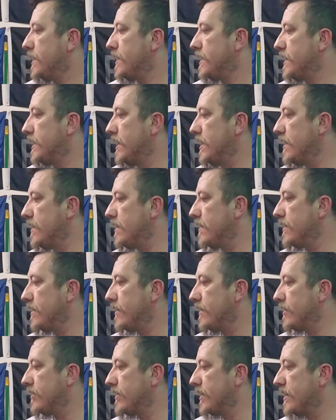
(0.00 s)

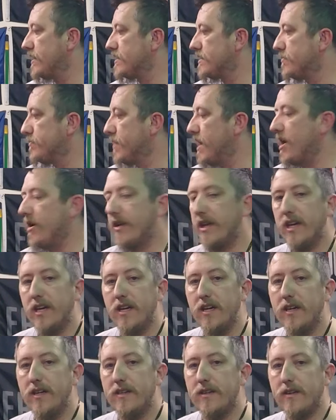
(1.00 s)
yeah, that's about
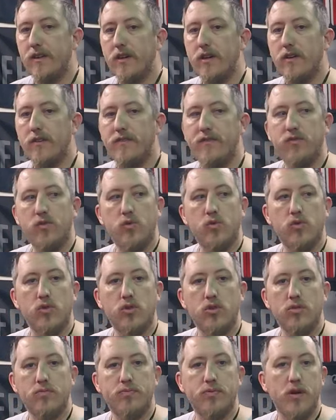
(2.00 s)
it
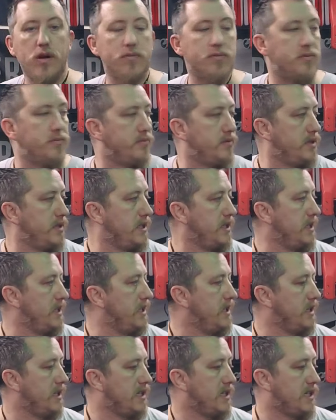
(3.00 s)
for
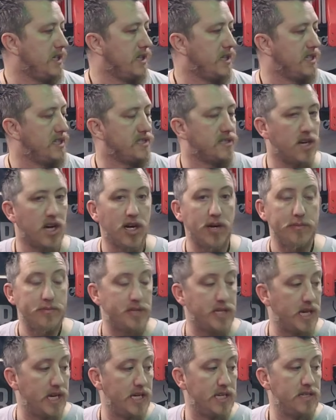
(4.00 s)
probably this
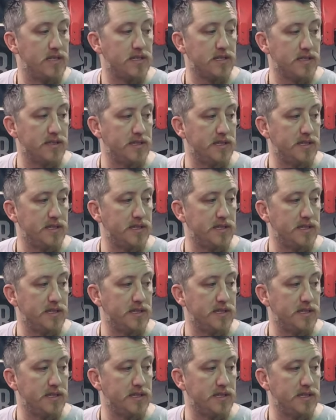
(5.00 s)
update.